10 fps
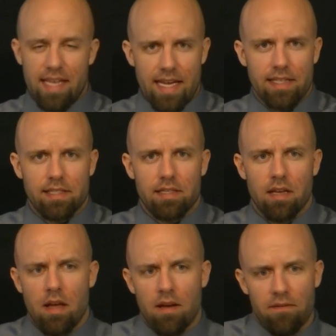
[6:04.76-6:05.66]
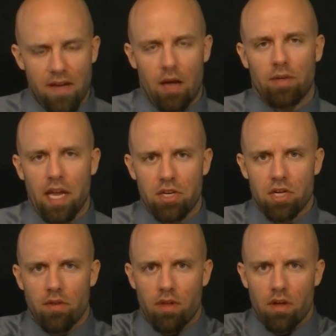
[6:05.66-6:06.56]
Deist
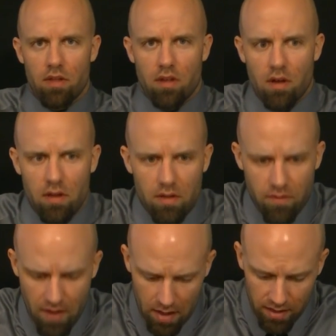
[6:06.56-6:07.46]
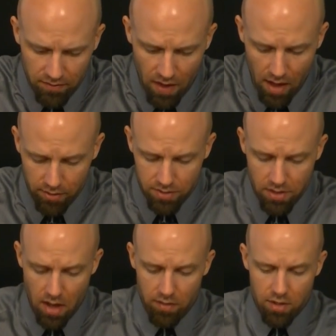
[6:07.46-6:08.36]
foundation of the founding fathers
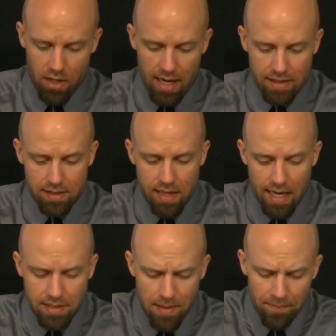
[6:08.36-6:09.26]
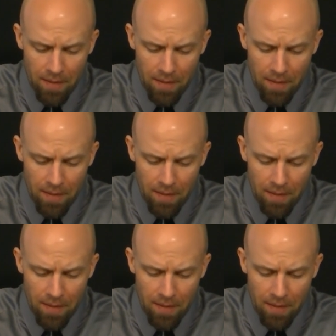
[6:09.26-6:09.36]
of the United States,